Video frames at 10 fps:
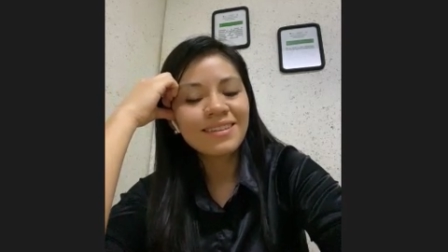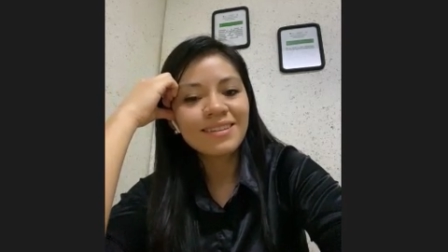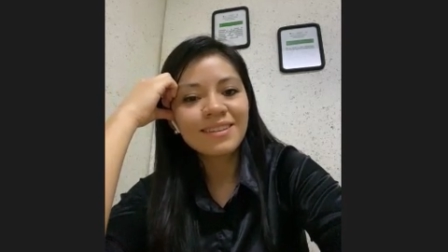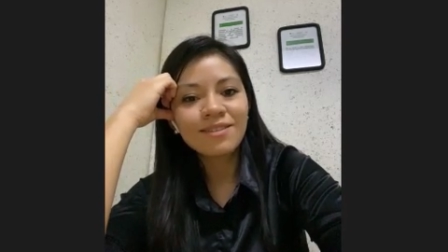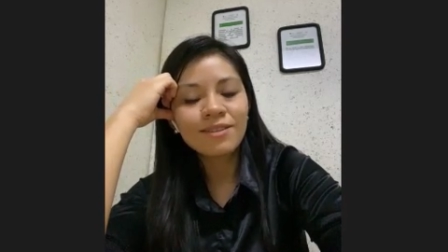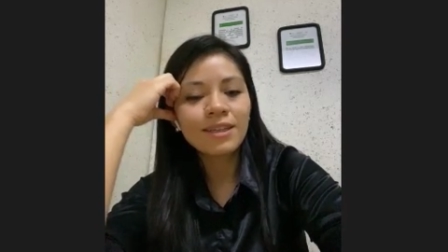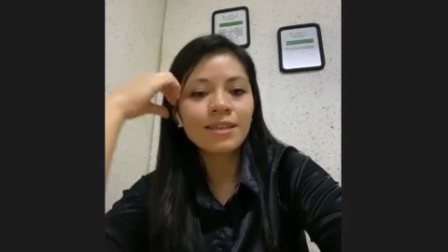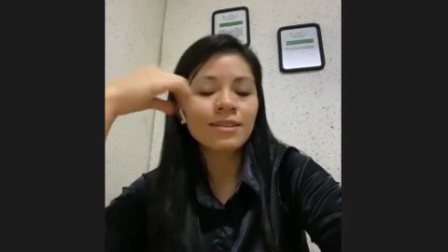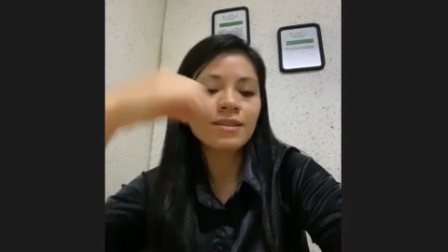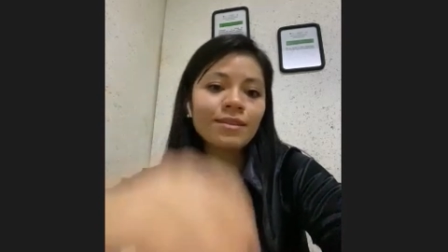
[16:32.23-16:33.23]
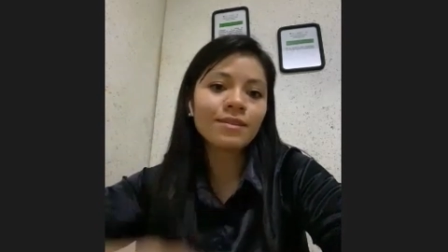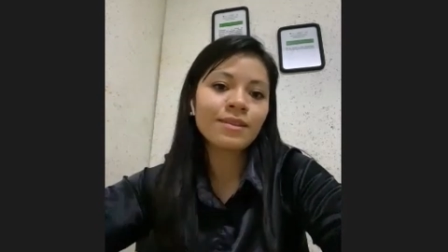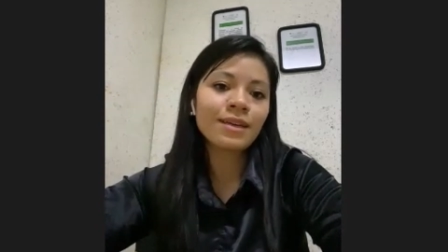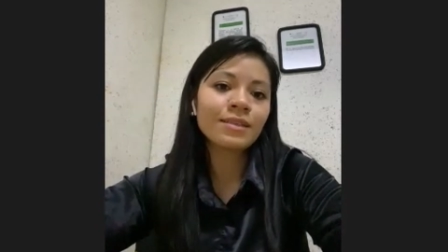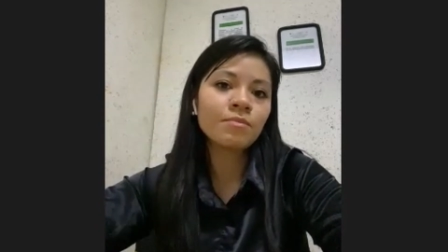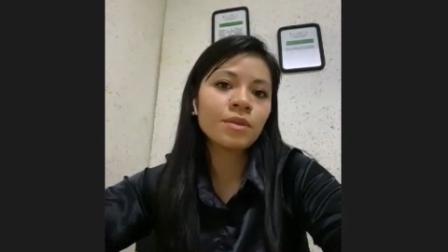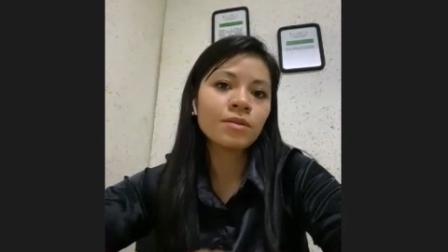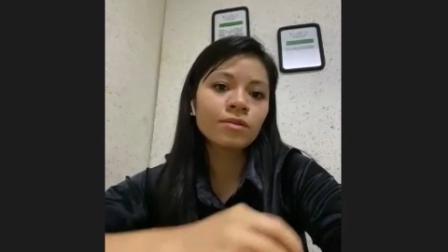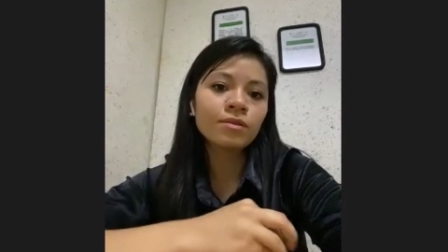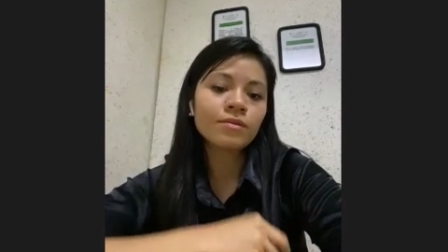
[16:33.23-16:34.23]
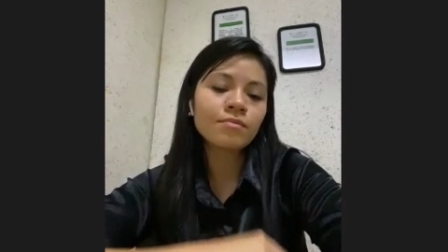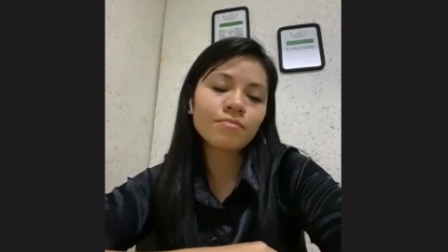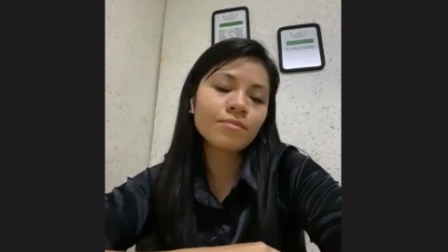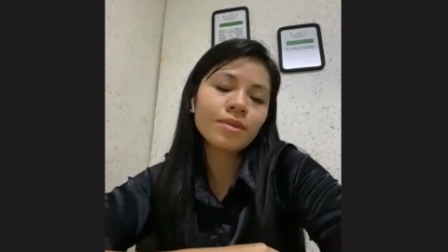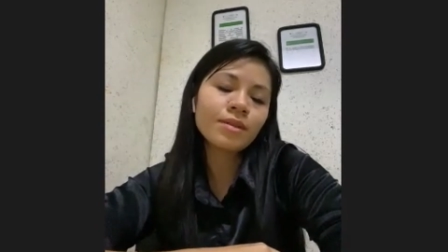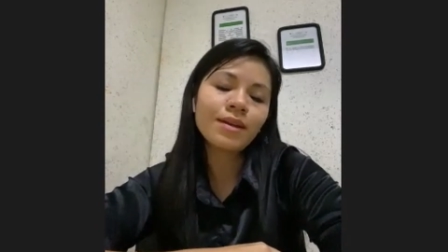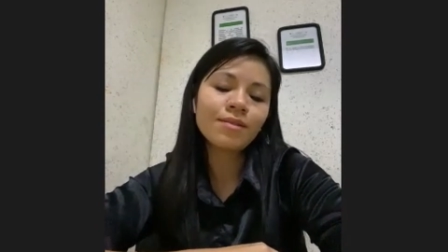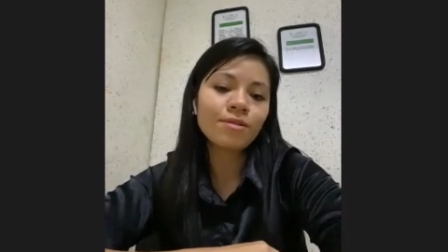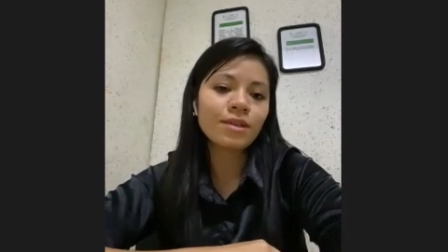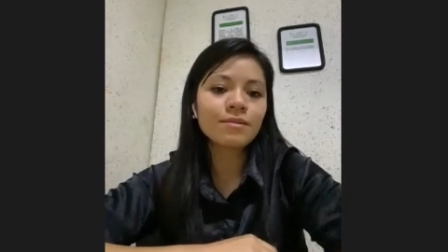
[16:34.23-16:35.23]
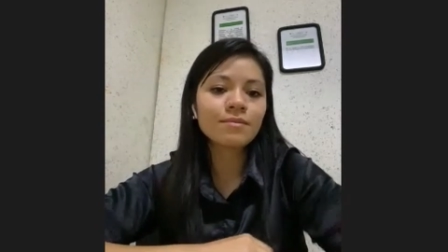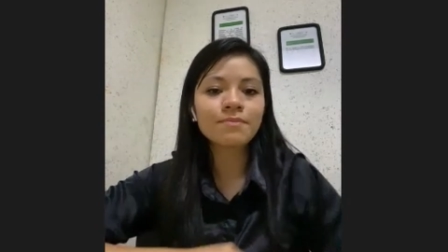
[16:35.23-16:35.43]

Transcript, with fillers: i don't like that because uh, i don't